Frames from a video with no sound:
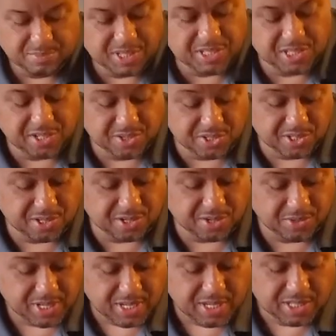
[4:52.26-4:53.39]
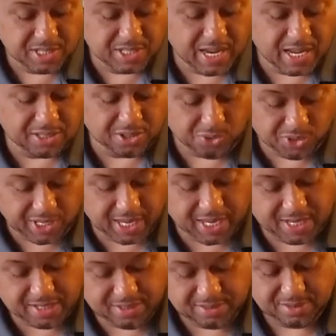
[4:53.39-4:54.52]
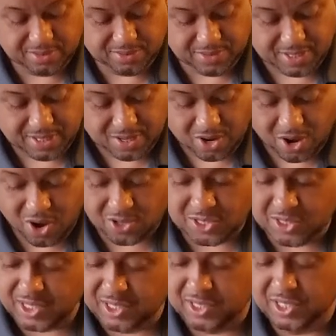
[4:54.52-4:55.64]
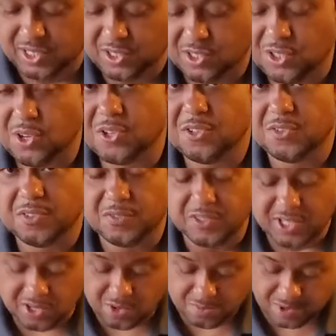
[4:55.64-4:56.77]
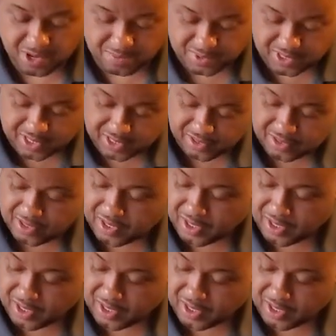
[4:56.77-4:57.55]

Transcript: been years ago, could not locate all six just to show you for video purposes.